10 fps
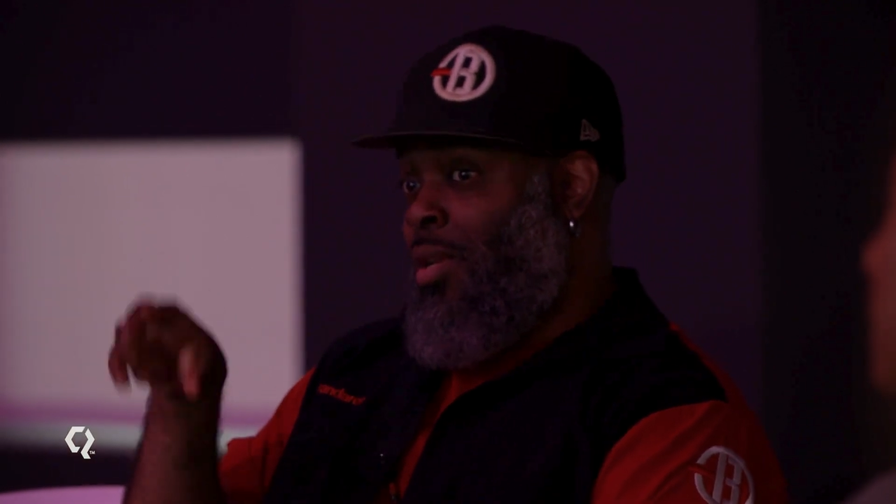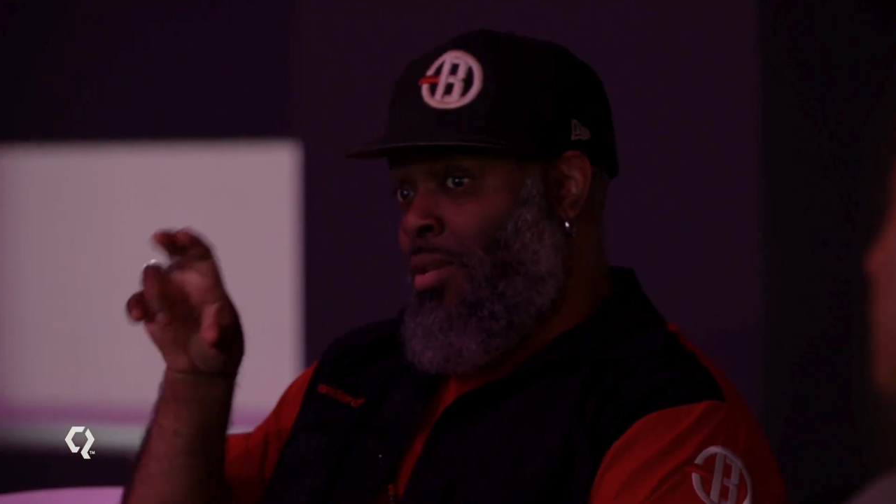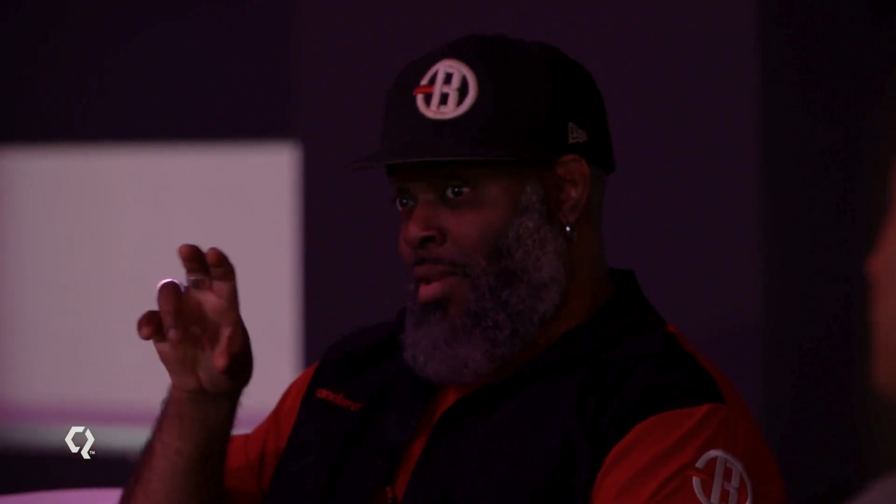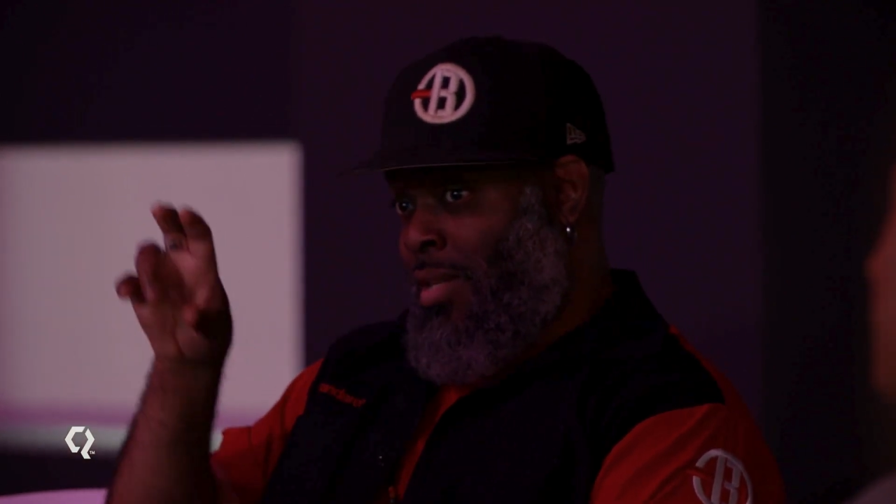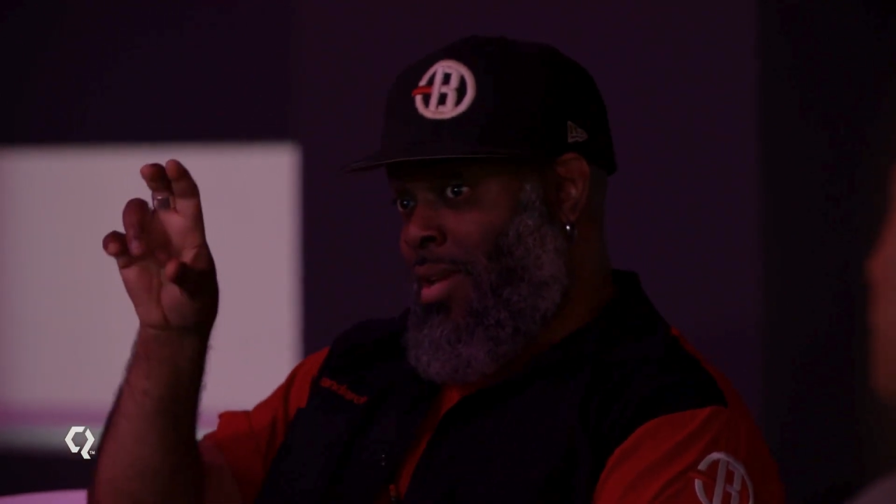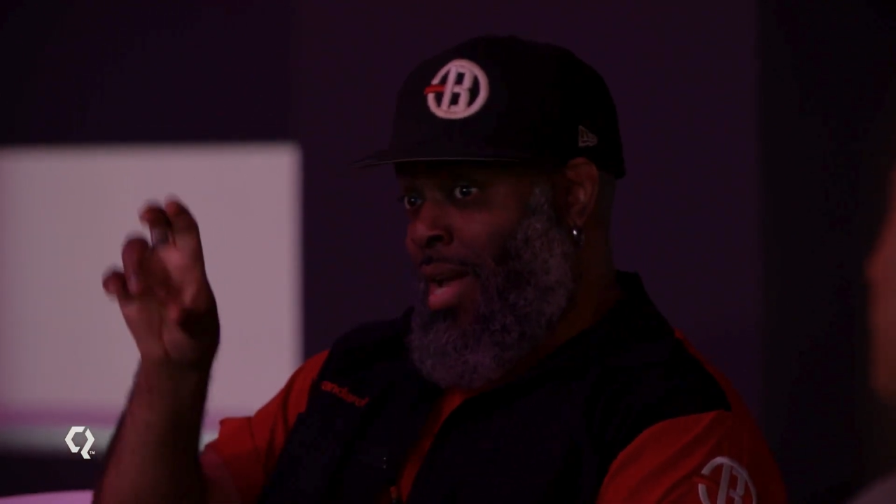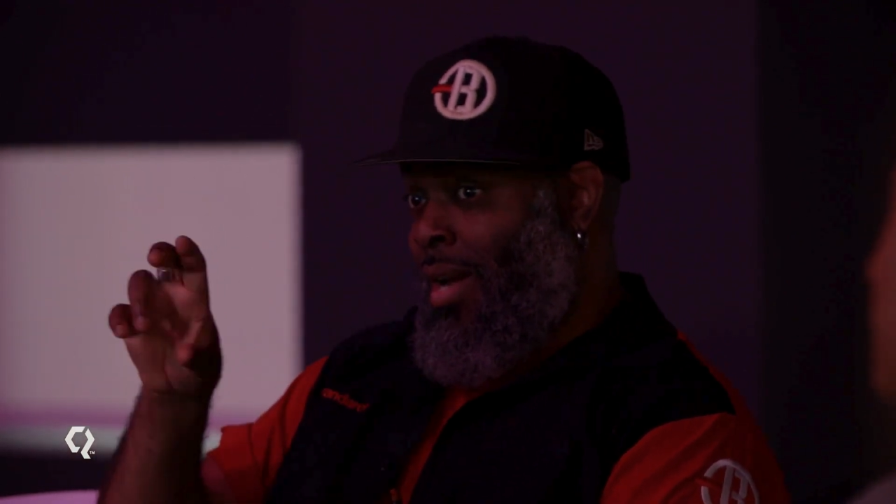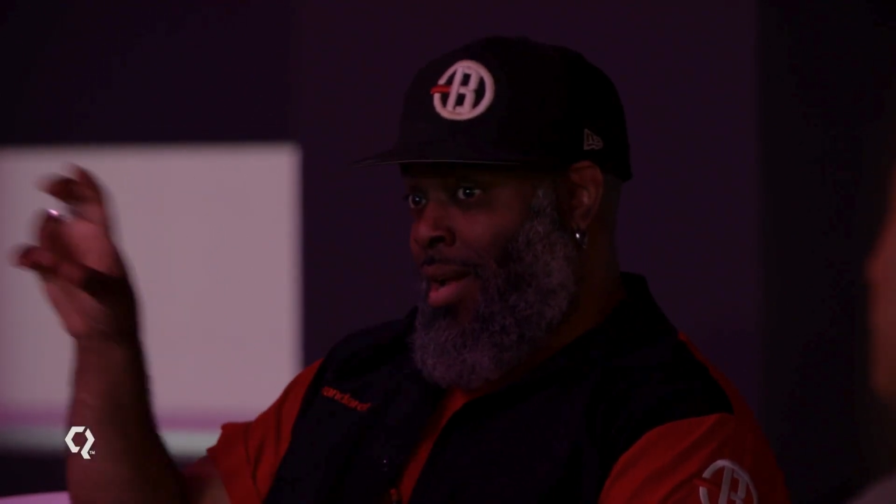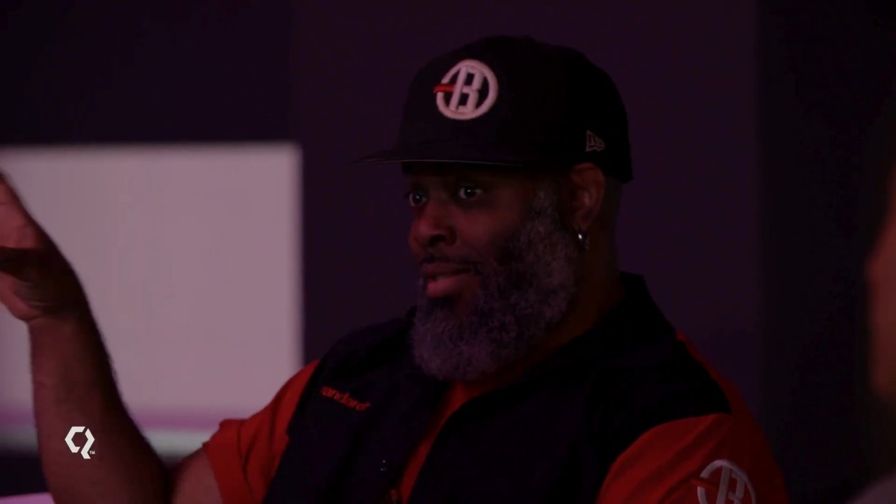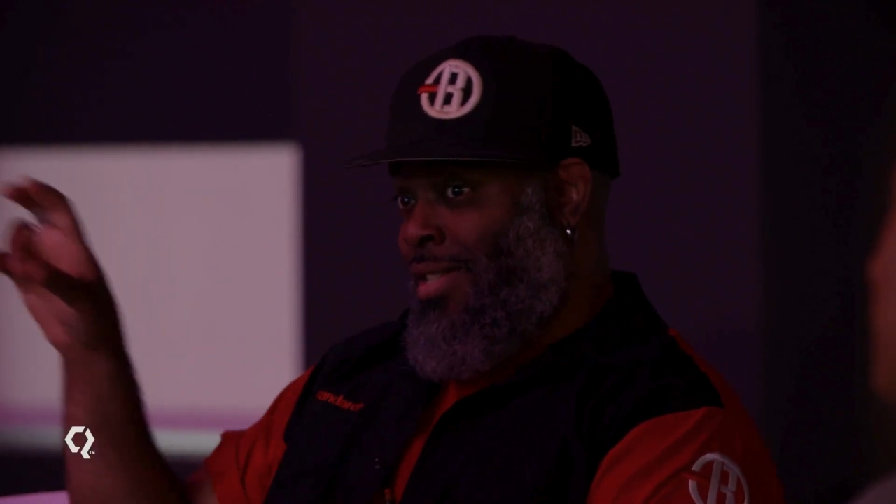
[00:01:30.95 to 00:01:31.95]
like the high
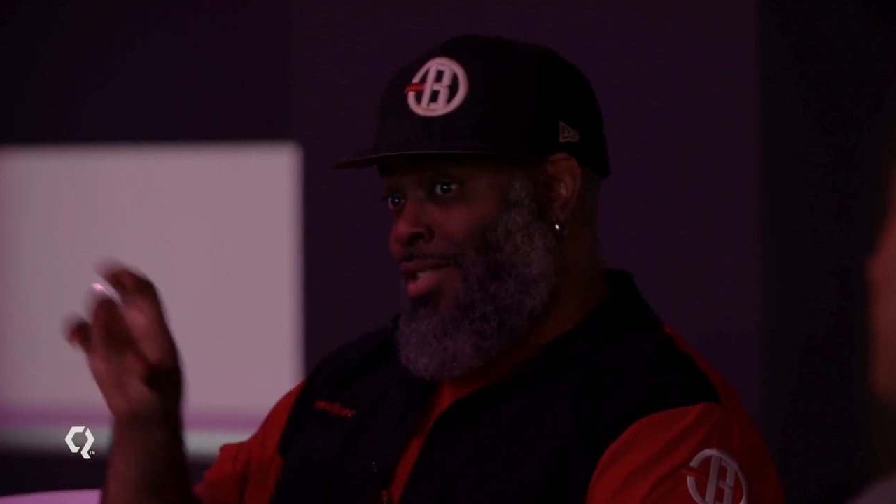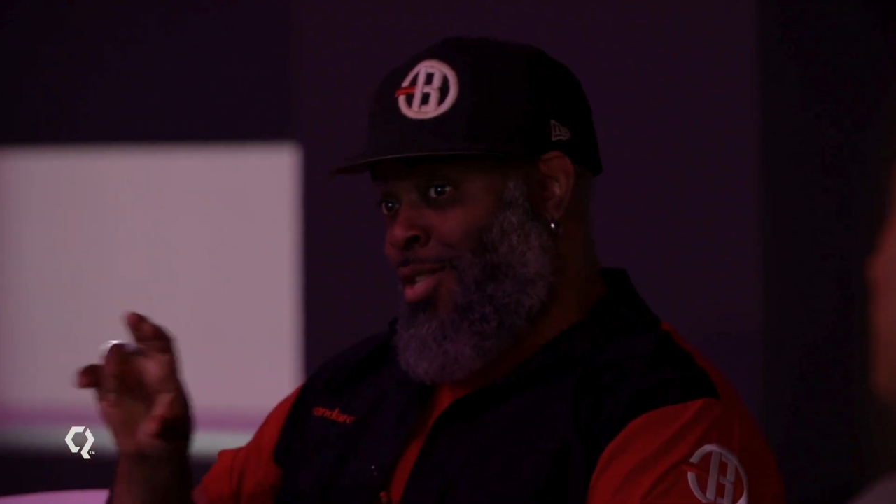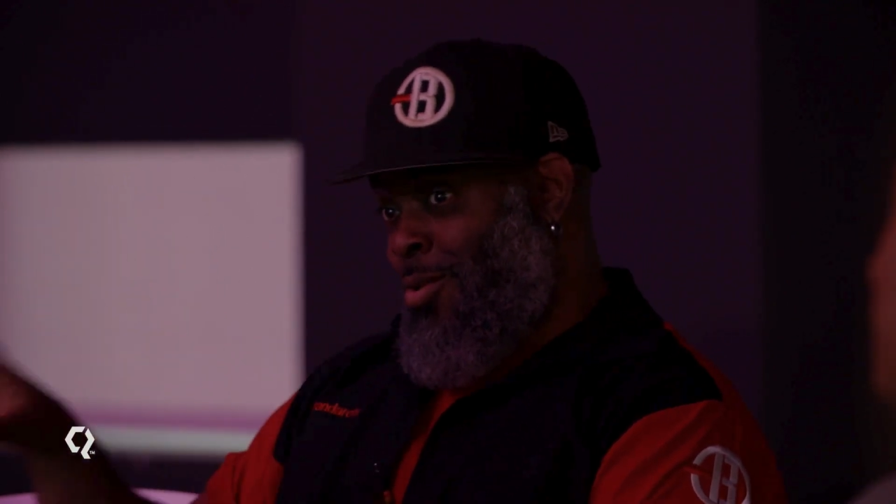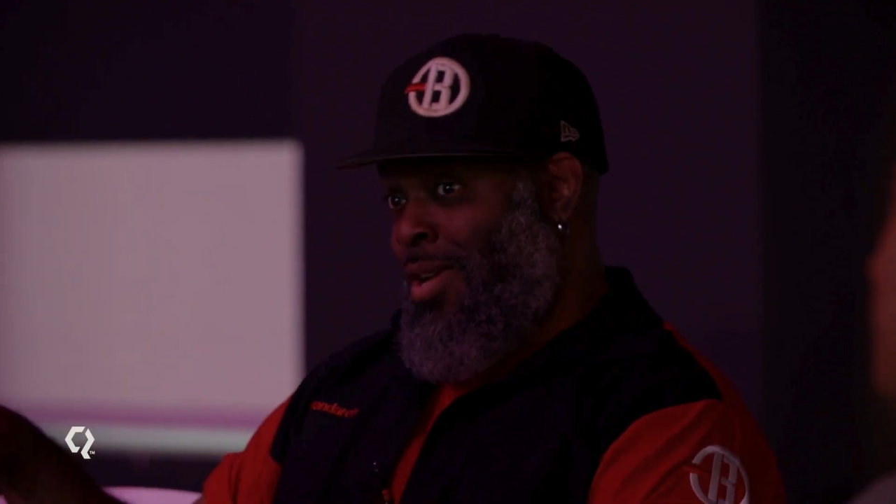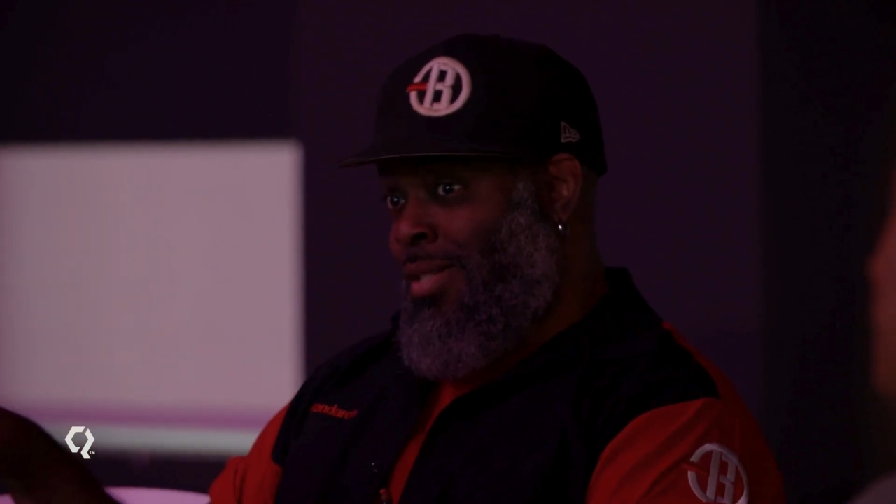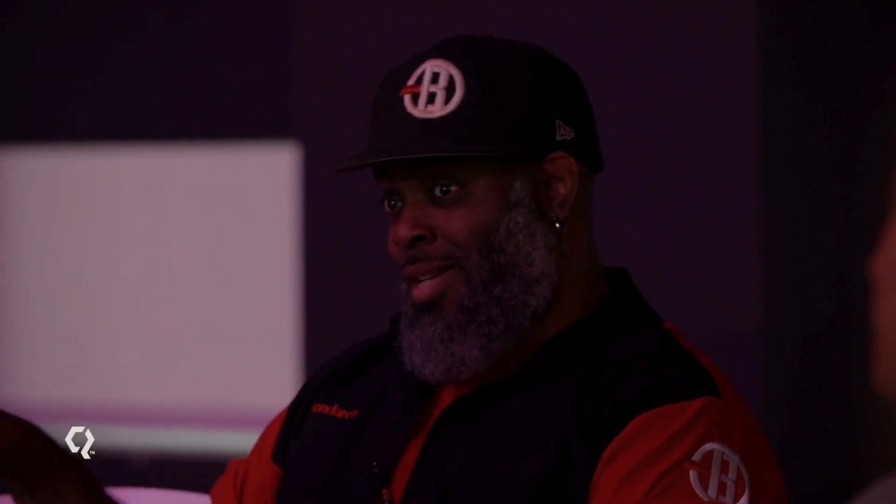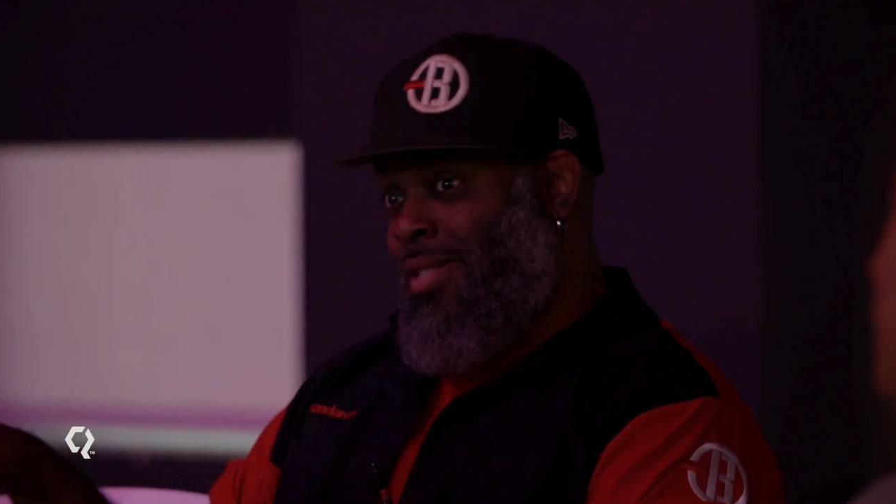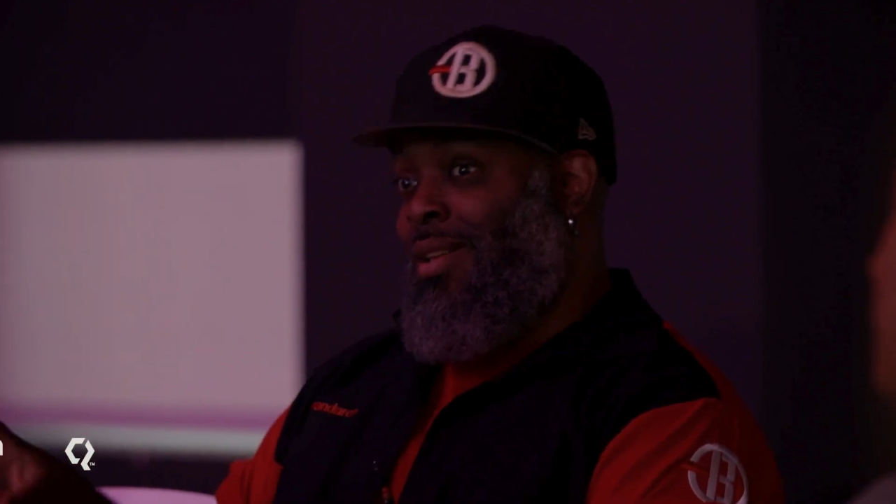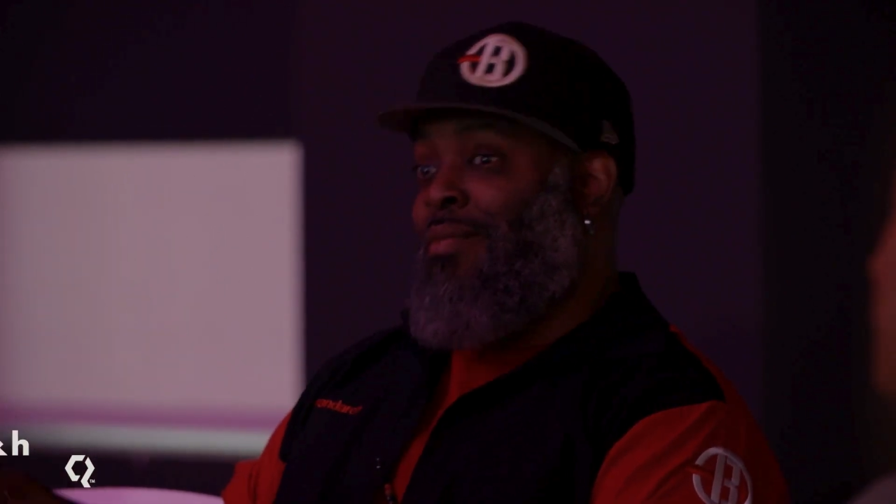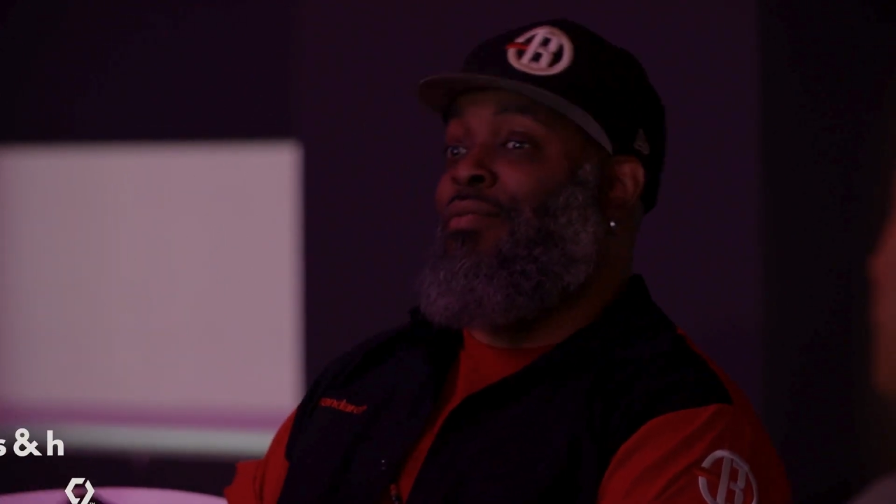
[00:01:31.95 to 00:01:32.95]
context and low context
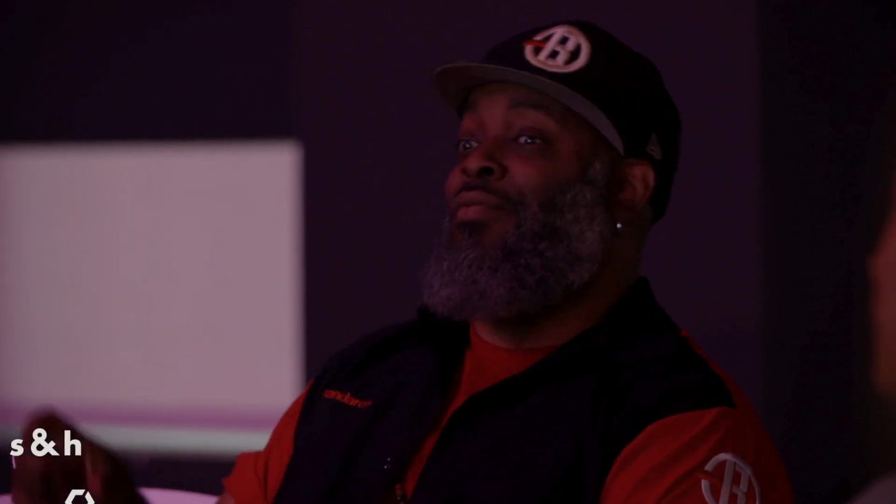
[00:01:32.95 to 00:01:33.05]
stuff.